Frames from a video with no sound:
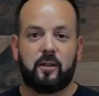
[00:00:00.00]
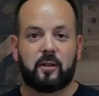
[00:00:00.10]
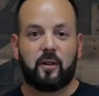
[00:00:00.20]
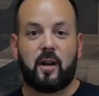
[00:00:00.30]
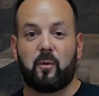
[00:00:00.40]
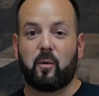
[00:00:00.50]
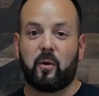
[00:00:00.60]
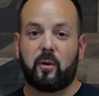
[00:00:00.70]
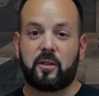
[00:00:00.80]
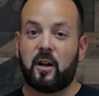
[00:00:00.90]
So now when
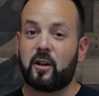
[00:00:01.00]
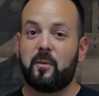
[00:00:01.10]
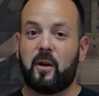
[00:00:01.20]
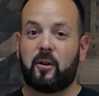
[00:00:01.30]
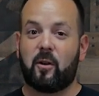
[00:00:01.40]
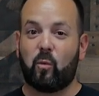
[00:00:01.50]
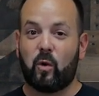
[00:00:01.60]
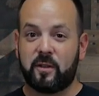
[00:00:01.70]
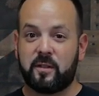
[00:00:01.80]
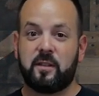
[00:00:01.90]
we were talking about our
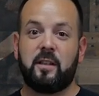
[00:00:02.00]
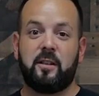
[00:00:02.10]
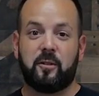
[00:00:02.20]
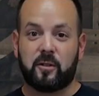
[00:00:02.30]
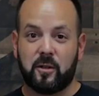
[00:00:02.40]
1C or